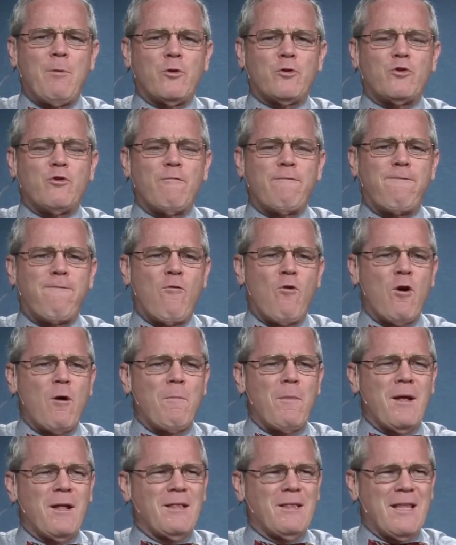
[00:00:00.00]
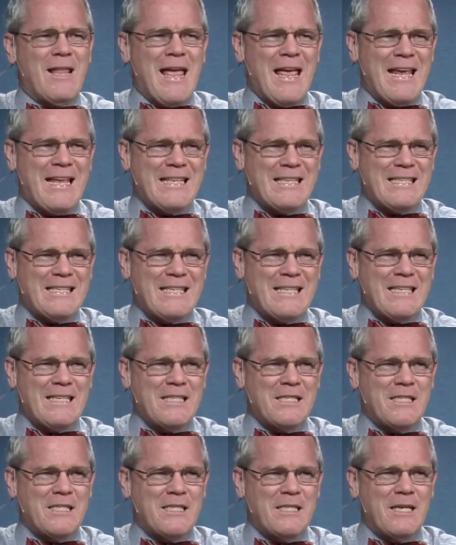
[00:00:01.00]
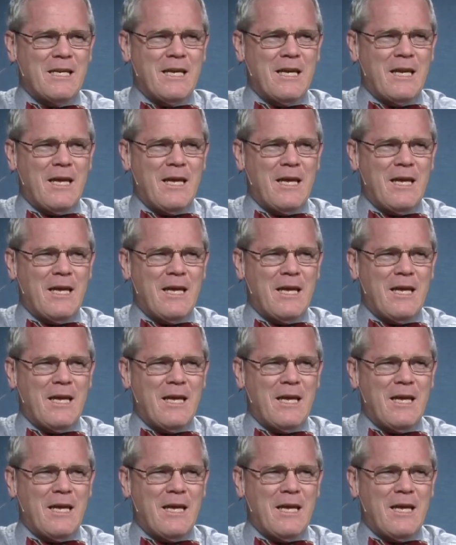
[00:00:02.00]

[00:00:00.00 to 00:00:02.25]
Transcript: to form alliances,